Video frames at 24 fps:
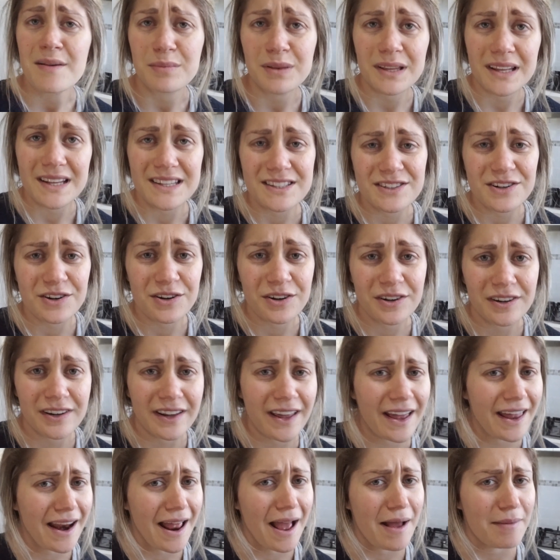Please don't
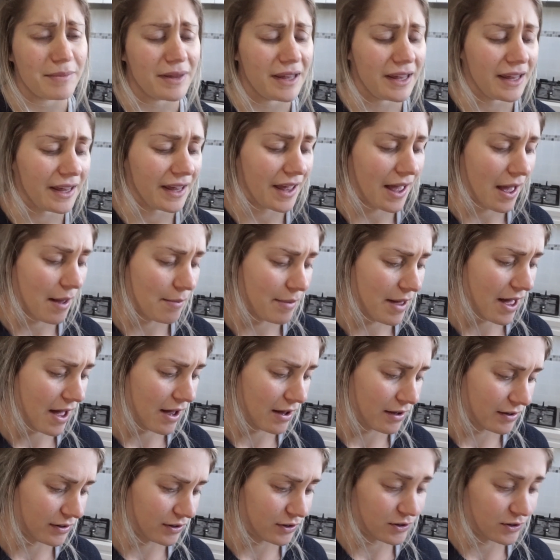get at me about